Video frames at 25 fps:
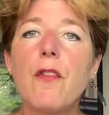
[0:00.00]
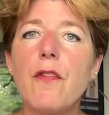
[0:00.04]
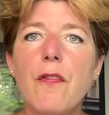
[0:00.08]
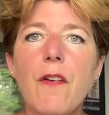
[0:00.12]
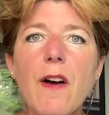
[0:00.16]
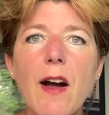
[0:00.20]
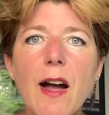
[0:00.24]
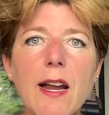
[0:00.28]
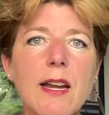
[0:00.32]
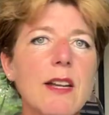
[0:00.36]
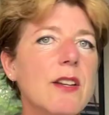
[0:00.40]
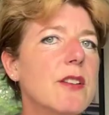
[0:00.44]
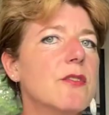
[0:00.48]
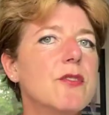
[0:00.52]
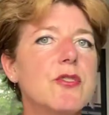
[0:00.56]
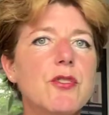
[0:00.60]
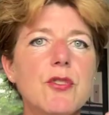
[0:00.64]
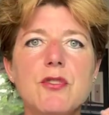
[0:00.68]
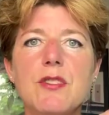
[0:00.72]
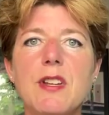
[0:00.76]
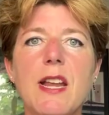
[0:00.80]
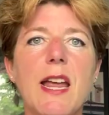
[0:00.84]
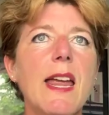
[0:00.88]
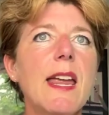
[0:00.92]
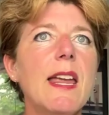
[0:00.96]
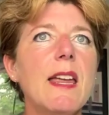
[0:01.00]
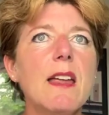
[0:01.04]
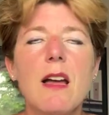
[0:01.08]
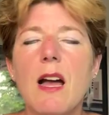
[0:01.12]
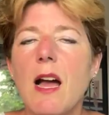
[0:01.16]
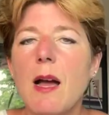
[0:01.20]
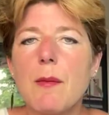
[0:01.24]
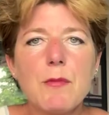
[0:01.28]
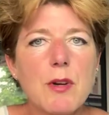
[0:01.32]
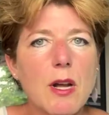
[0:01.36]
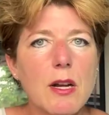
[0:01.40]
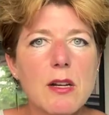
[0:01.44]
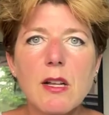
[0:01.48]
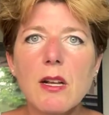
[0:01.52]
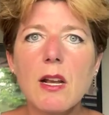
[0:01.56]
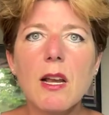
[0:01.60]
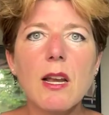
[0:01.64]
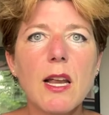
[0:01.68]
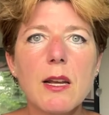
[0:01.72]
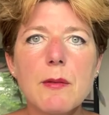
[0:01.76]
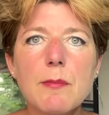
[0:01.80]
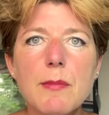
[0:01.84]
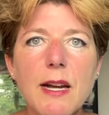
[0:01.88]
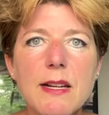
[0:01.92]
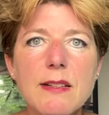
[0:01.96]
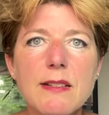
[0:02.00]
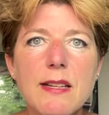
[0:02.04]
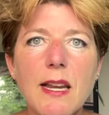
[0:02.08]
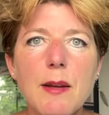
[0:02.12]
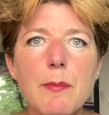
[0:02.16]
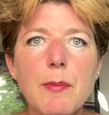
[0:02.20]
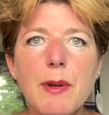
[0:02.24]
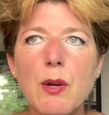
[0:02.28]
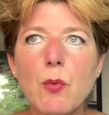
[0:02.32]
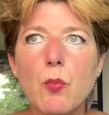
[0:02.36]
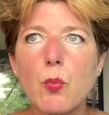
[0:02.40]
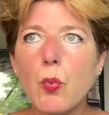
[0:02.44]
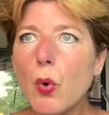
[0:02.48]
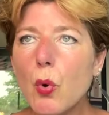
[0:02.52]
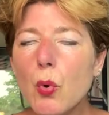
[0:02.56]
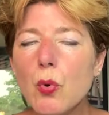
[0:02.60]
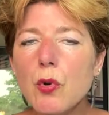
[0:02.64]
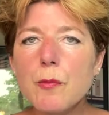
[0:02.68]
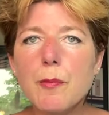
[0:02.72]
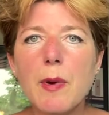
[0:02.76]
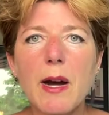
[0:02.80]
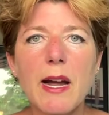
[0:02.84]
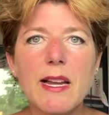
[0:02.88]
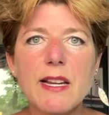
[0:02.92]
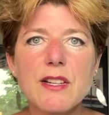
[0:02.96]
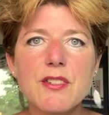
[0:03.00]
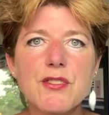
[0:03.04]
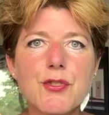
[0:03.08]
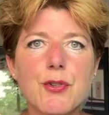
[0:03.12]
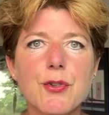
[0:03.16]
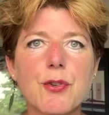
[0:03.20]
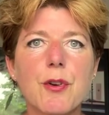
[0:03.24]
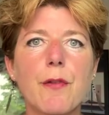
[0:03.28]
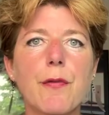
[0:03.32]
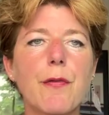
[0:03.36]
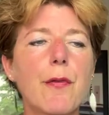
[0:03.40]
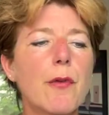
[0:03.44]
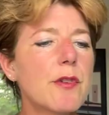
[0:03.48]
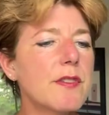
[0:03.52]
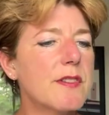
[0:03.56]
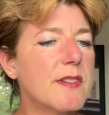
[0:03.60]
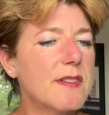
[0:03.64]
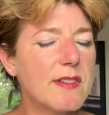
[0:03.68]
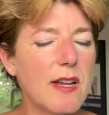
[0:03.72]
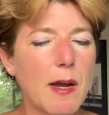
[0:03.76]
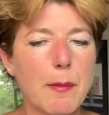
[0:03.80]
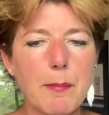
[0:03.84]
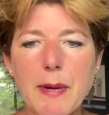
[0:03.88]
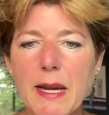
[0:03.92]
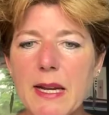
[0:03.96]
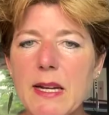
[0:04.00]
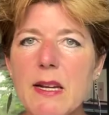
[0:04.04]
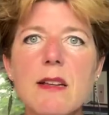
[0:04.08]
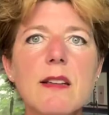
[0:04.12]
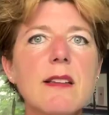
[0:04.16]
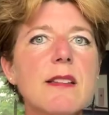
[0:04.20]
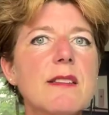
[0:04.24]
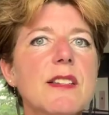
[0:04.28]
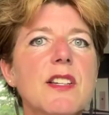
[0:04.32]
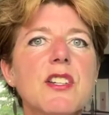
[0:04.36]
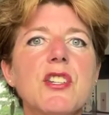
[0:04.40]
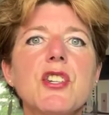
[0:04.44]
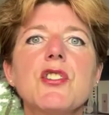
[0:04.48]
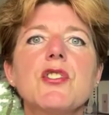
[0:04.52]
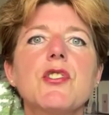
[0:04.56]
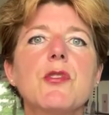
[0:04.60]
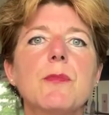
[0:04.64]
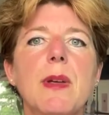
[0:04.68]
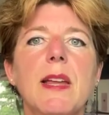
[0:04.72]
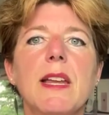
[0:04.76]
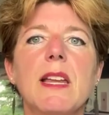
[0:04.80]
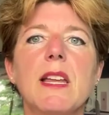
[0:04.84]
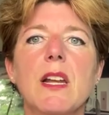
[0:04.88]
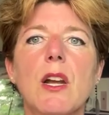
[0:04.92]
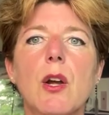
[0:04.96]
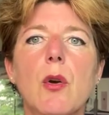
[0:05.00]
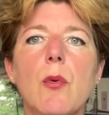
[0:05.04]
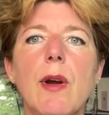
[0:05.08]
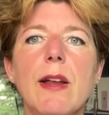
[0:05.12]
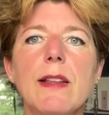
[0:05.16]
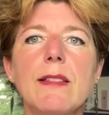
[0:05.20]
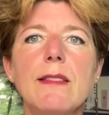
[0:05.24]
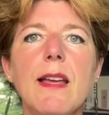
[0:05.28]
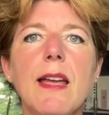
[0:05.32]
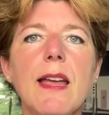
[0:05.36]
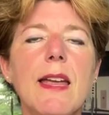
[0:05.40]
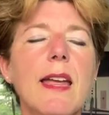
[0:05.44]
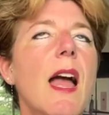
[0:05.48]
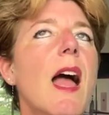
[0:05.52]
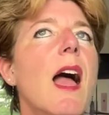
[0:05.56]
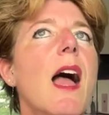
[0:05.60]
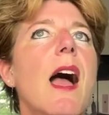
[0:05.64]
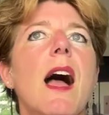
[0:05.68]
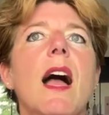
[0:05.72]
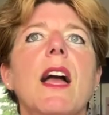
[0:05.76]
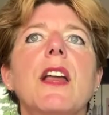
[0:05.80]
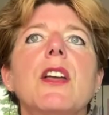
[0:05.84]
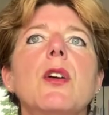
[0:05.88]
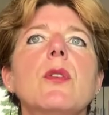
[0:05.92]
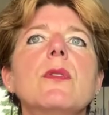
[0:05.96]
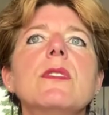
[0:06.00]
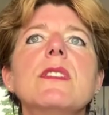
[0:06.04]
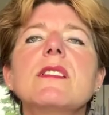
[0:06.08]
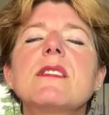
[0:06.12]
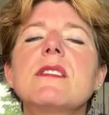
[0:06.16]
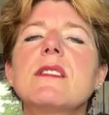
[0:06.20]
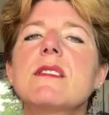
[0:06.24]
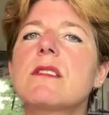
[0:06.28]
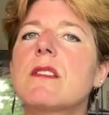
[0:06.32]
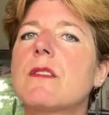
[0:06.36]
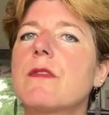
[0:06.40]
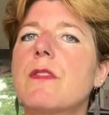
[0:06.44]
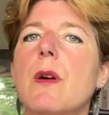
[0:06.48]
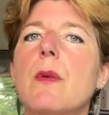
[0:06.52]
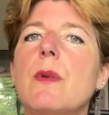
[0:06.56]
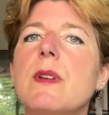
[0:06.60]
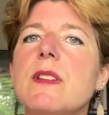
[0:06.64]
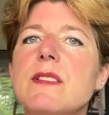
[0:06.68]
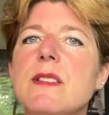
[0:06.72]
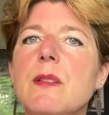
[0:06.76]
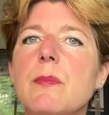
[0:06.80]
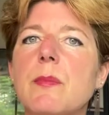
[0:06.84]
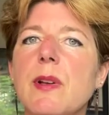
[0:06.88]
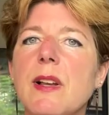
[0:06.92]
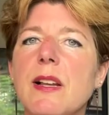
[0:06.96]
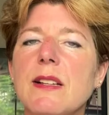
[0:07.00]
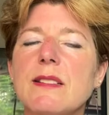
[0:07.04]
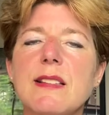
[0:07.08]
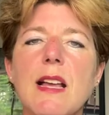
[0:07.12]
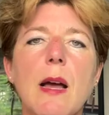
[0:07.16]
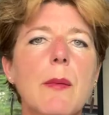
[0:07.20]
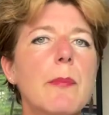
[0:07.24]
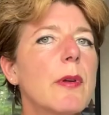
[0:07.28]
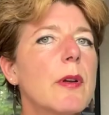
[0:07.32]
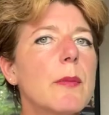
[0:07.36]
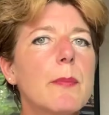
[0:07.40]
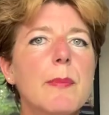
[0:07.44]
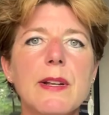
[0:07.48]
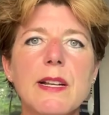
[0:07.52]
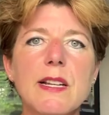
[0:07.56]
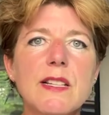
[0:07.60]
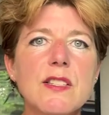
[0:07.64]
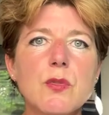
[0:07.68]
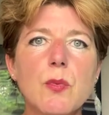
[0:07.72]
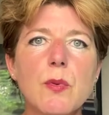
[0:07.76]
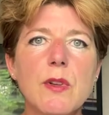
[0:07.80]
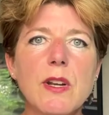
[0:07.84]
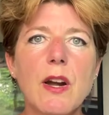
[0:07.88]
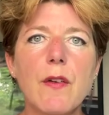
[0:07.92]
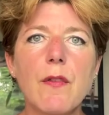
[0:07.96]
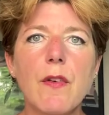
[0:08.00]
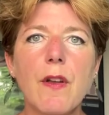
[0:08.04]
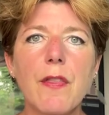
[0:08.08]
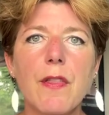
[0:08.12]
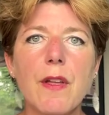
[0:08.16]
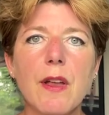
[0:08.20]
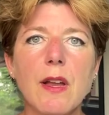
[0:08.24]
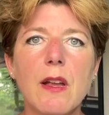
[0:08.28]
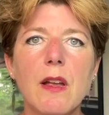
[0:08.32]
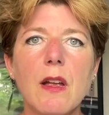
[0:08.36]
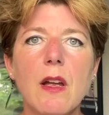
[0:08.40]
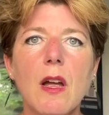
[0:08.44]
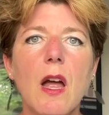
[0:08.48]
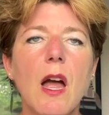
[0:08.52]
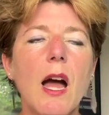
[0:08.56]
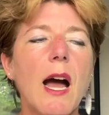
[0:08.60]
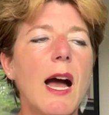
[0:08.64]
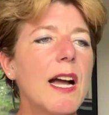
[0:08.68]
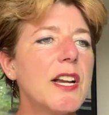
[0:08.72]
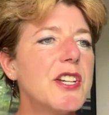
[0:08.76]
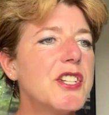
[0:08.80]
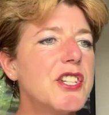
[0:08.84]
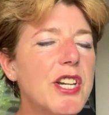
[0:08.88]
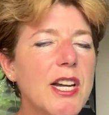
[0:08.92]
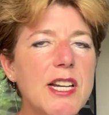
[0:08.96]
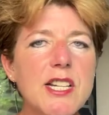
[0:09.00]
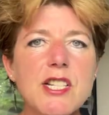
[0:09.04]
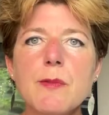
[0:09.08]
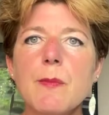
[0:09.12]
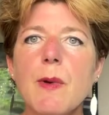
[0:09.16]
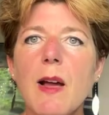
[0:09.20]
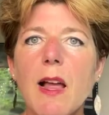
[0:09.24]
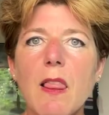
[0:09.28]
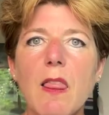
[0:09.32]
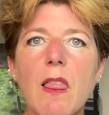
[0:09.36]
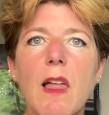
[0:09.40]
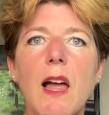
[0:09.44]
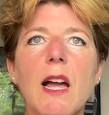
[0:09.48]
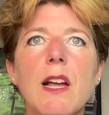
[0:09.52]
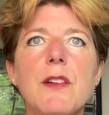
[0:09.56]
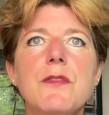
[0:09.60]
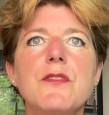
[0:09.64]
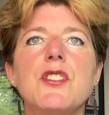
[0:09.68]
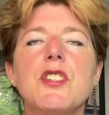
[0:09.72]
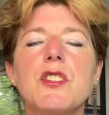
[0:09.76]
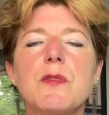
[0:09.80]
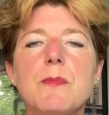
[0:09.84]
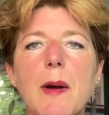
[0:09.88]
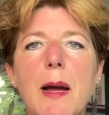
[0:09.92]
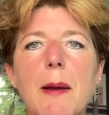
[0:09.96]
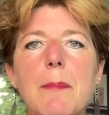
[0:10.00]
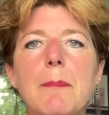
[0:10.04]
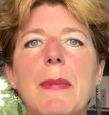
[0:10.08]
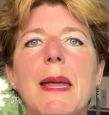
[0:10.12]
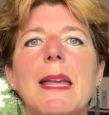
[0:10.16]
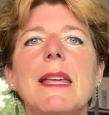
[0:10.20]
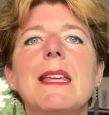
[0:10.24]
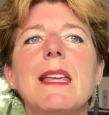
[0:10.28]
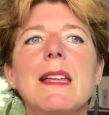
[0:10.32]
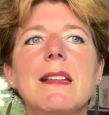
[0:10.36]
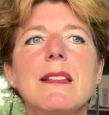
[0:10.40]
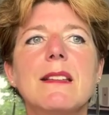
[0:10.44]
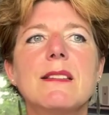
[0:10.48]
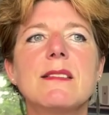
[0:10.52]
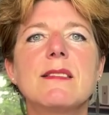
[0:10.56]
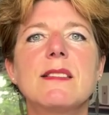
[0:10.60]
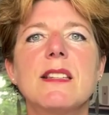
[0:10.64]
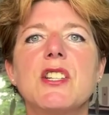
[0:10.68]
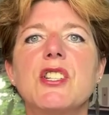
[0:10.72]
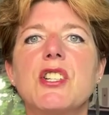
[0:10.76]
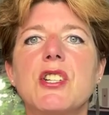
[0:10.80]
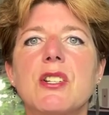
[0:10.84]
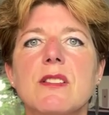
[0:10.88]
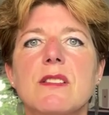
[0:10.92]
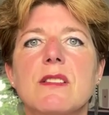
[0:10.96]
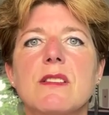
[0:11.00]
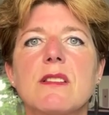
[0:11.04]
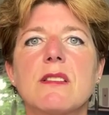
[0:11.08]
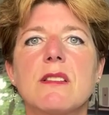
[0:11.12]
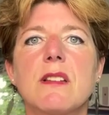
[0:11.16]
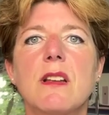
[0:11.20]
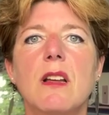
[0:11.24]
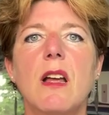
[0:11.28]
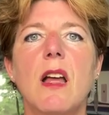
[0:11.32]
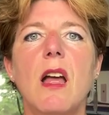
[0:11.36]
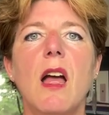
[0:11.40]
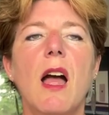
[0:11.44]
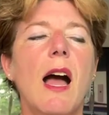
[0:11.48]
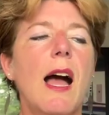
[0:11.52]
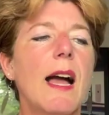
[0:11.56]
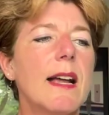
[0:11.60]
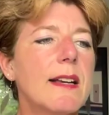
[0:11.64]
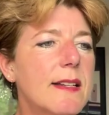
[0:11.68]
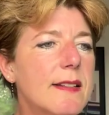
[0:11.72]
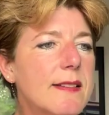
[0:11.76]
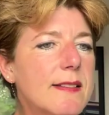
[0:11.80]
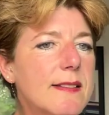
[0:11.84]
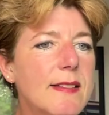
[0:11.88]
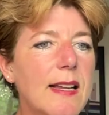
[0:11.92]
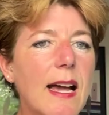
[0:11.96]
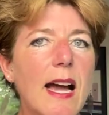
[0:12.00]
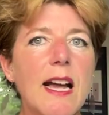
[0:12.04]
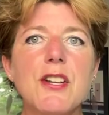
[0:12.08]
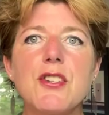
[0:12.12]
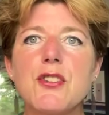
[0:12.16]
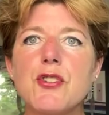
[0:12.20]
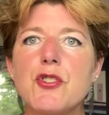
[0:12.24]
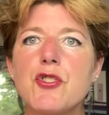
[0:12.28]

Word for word: fine, today I'm not going to let my day be ruined by external forces. I made a decision to make it a great day. I know this is a very simple example, but it's with everything. I change my life just by making decisions. I decide